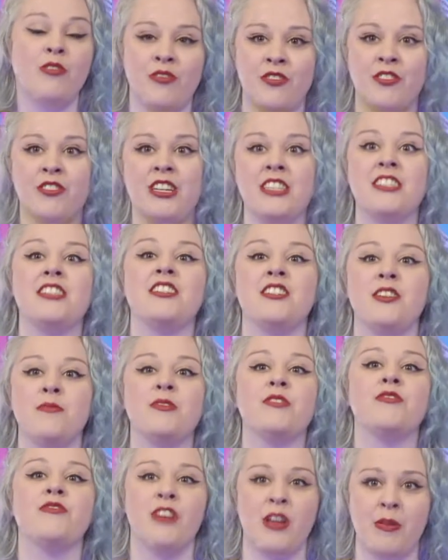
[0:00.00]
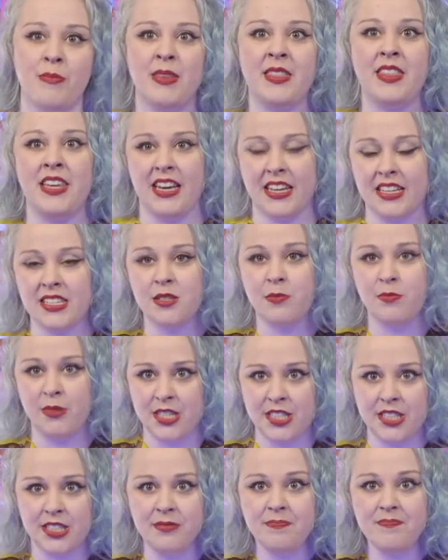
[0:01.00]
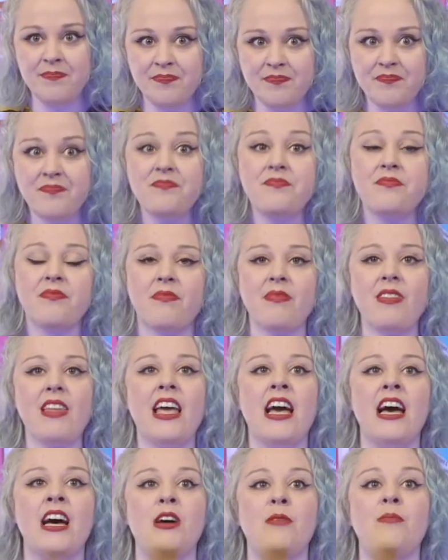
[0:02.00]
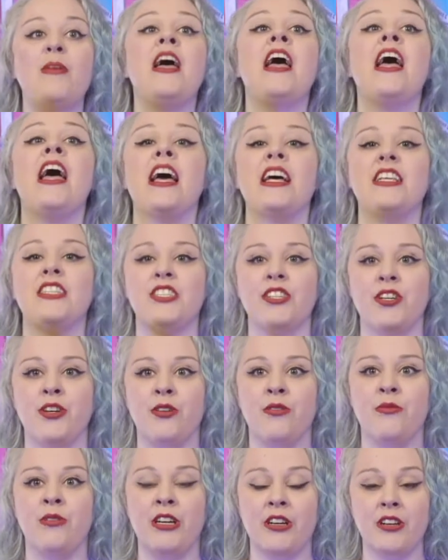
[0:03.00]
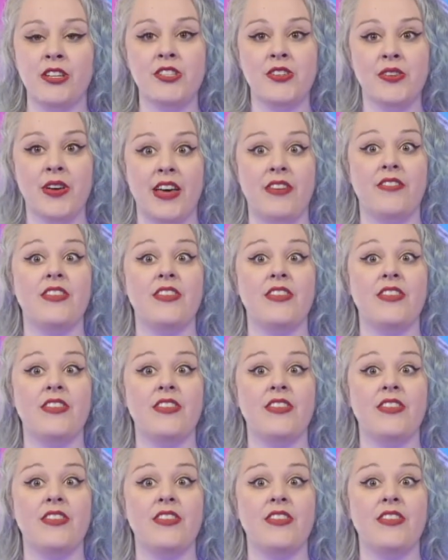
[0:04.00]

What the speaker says: for us in terms of framing the exhibition. And so we also have